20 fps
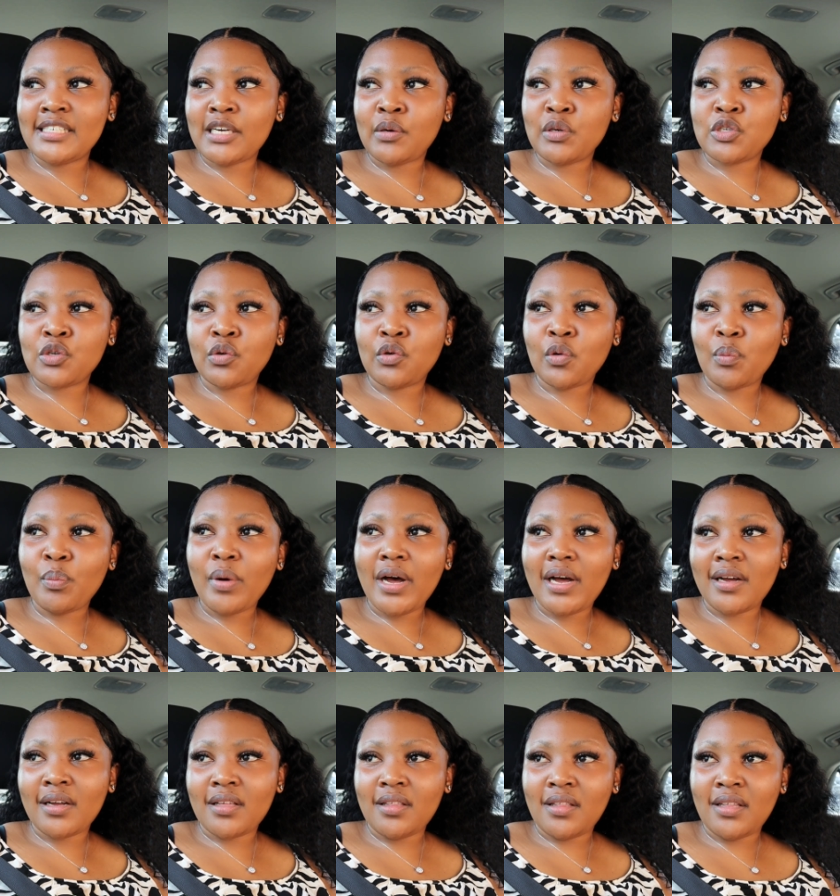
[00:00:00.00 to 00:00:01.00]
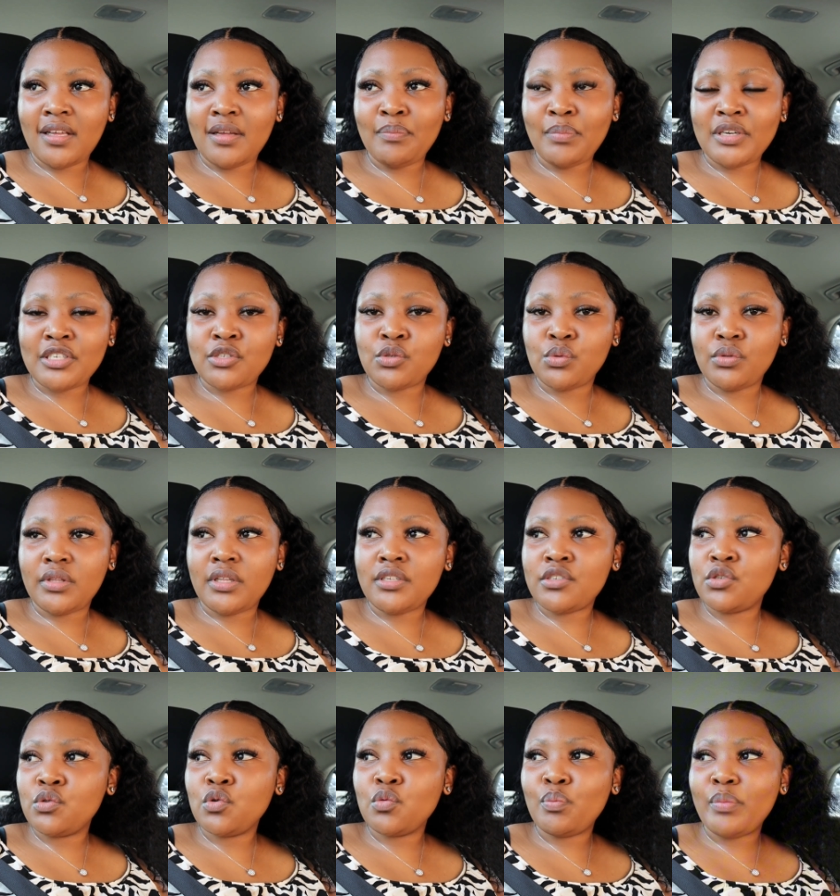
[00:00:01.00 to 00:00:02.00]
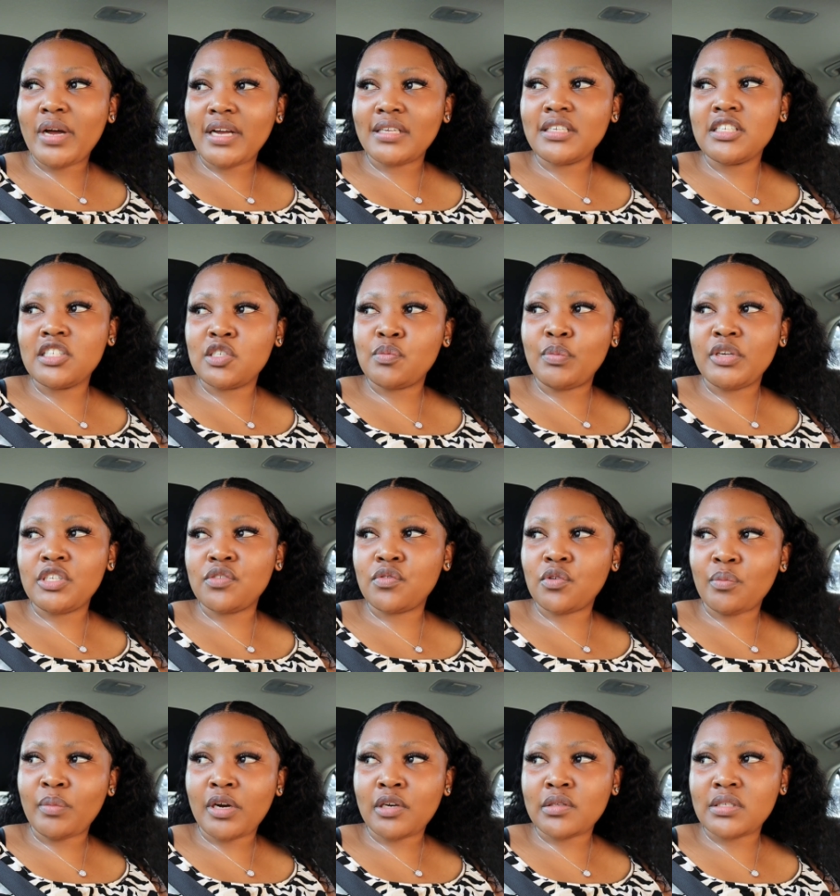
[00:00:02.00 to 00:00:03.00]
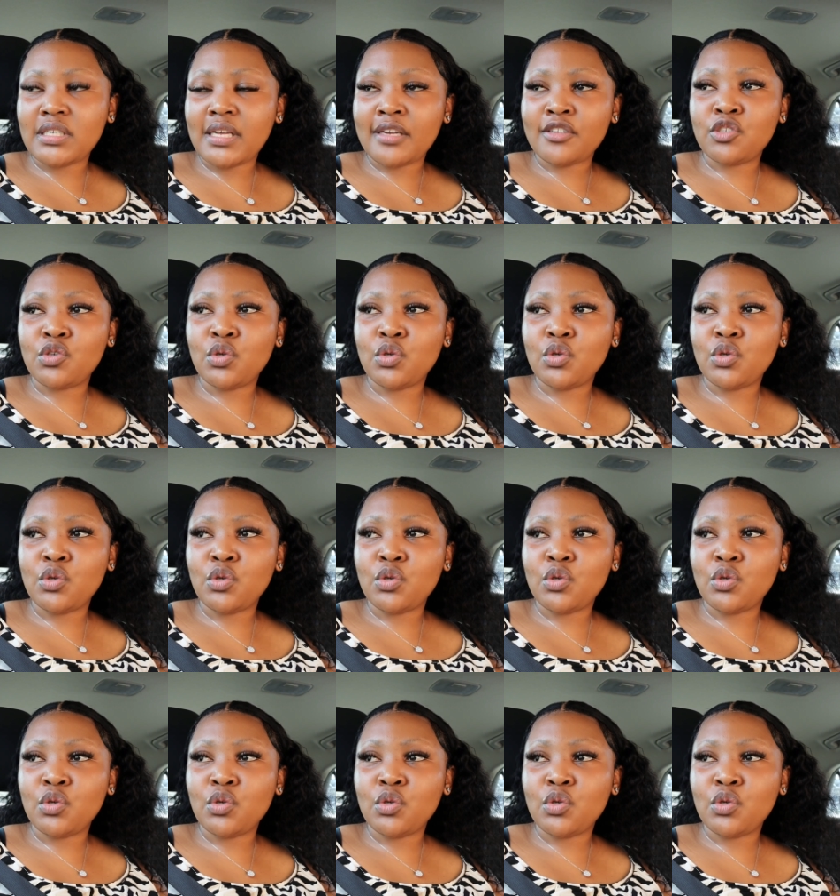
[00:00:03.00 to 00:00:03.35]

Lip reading: I was gonna park there, but there's no parking space from outside,